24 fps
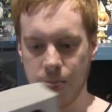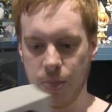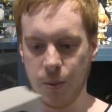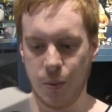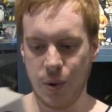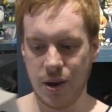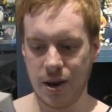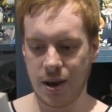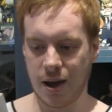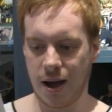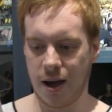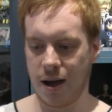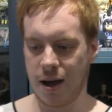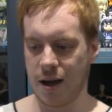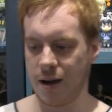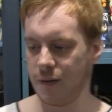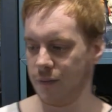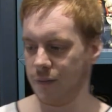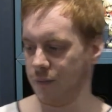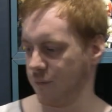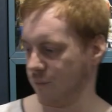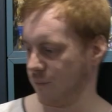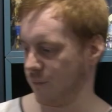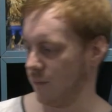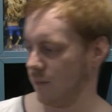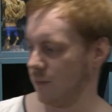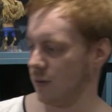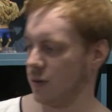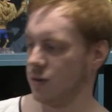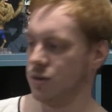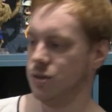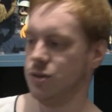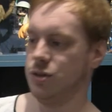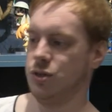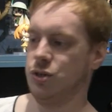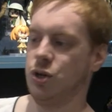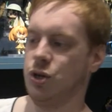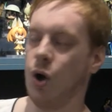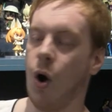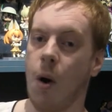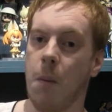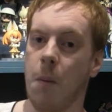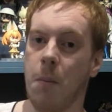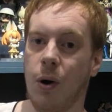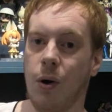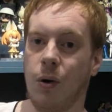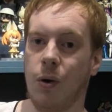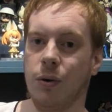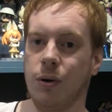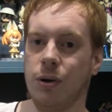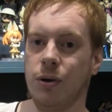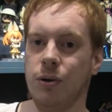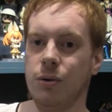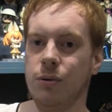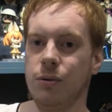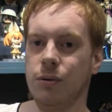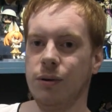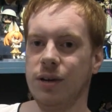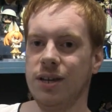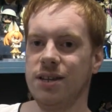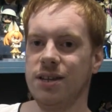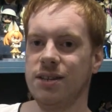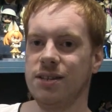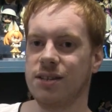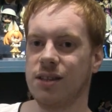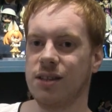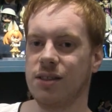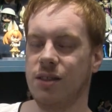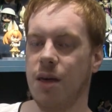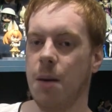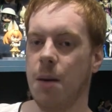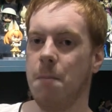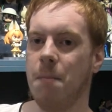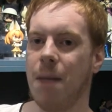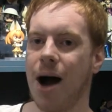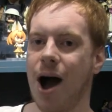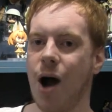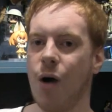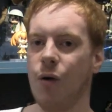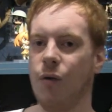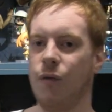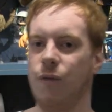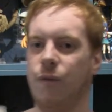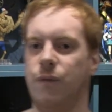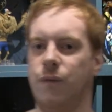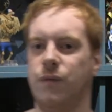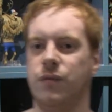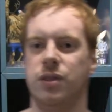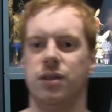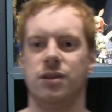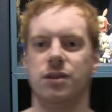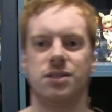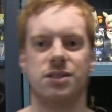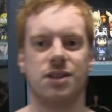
we have Tomo, who is the mouth, the